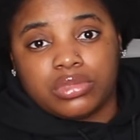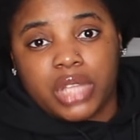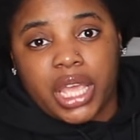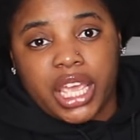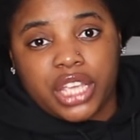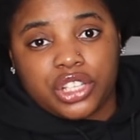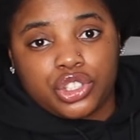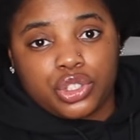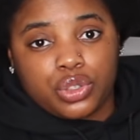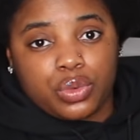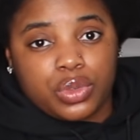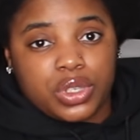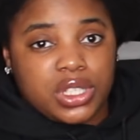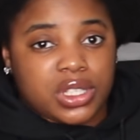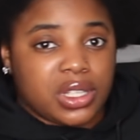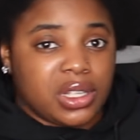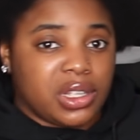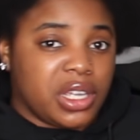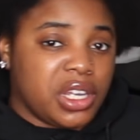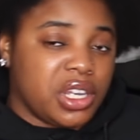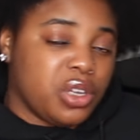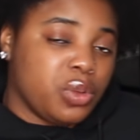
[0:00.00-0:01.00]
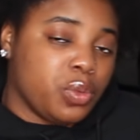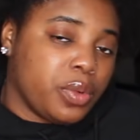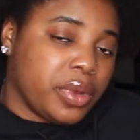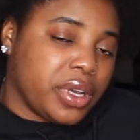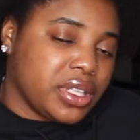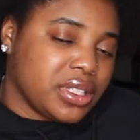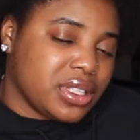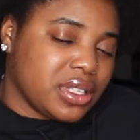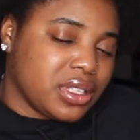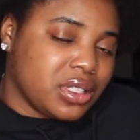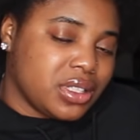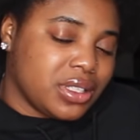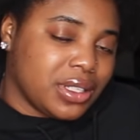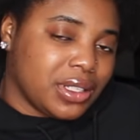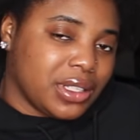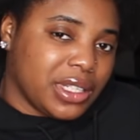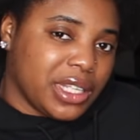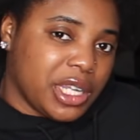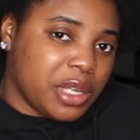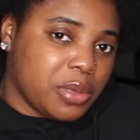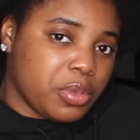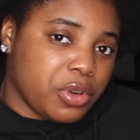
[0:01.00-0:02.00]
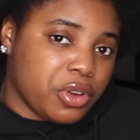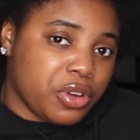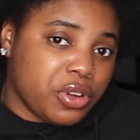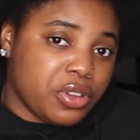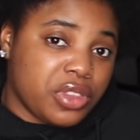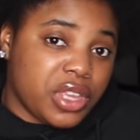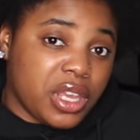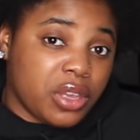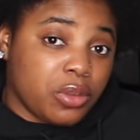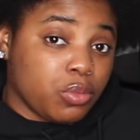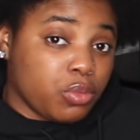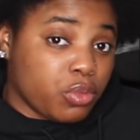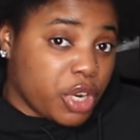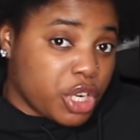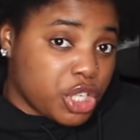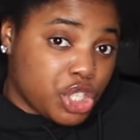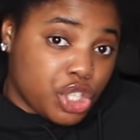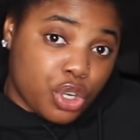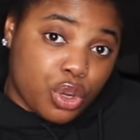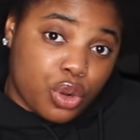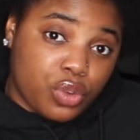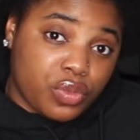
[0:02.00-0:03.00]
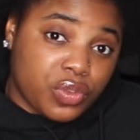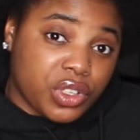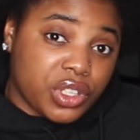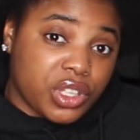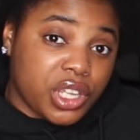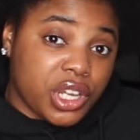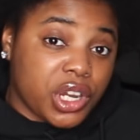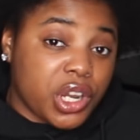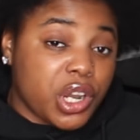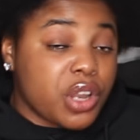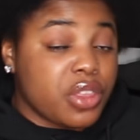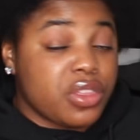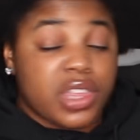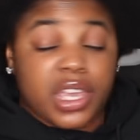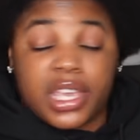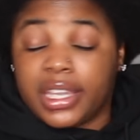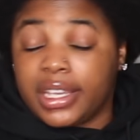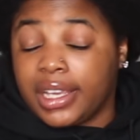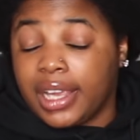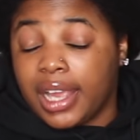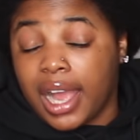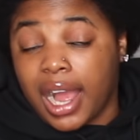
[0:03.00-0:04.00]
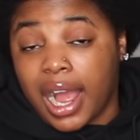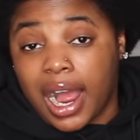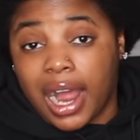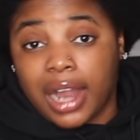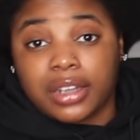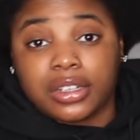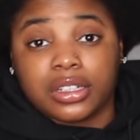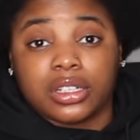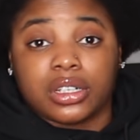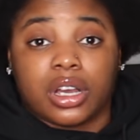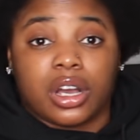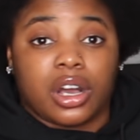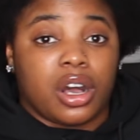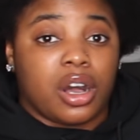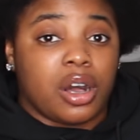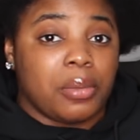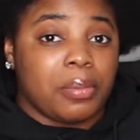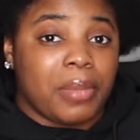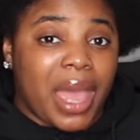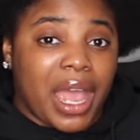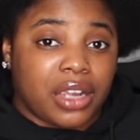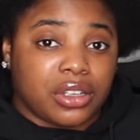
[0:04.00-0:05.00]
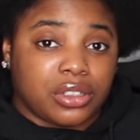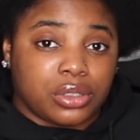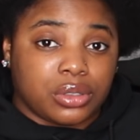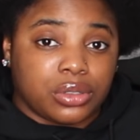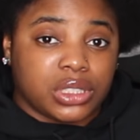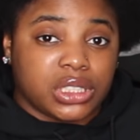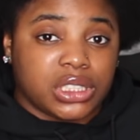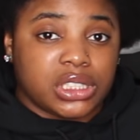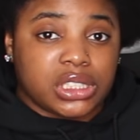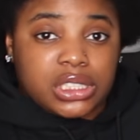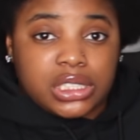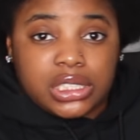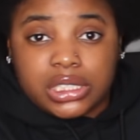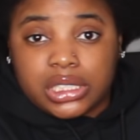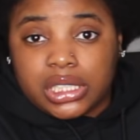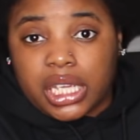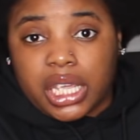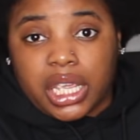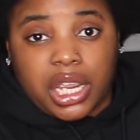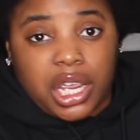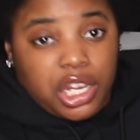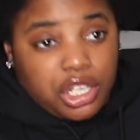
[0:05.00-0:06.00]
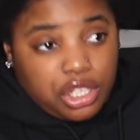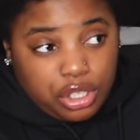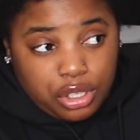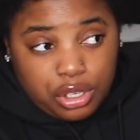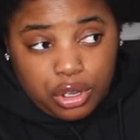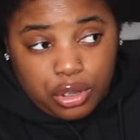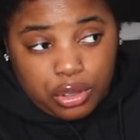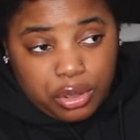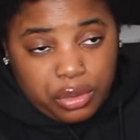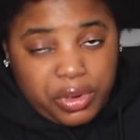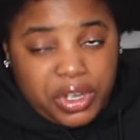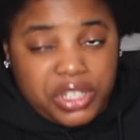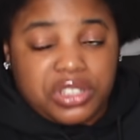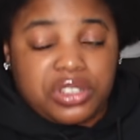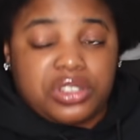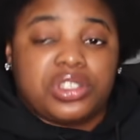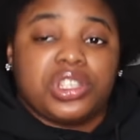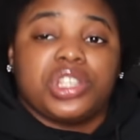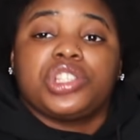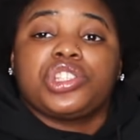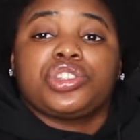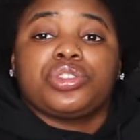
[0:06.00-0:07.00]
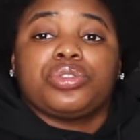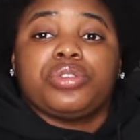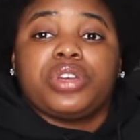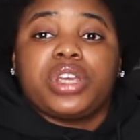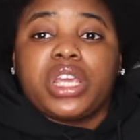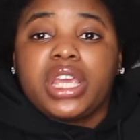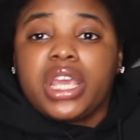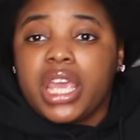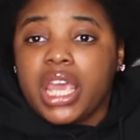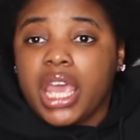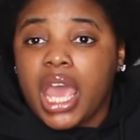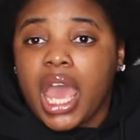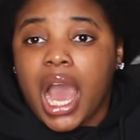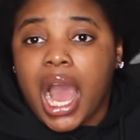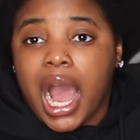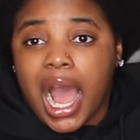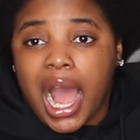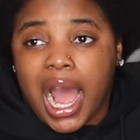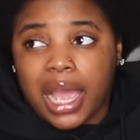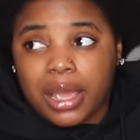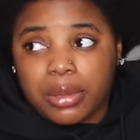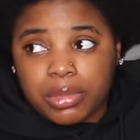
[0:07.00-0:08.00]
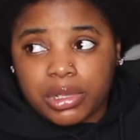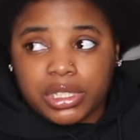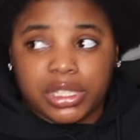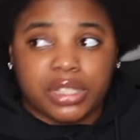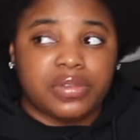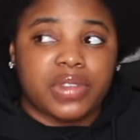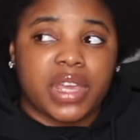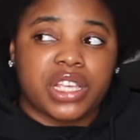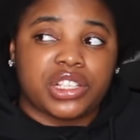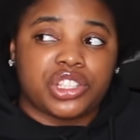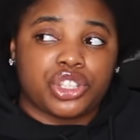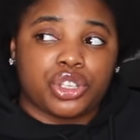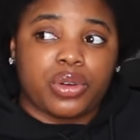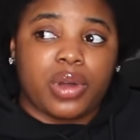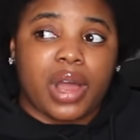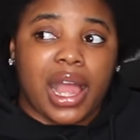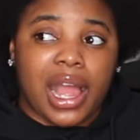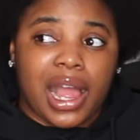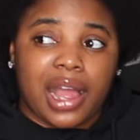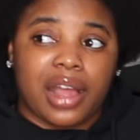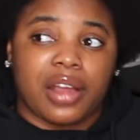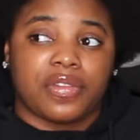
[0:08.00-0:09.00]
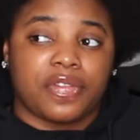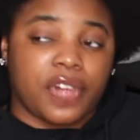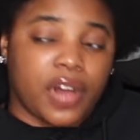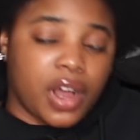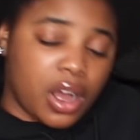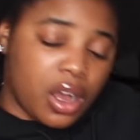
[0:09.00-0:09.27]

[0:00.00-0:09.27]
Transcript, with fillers: As soon as the lady went into labor, they rushed over there. They got Magnolia, and you know, the rest is history. I believe they still have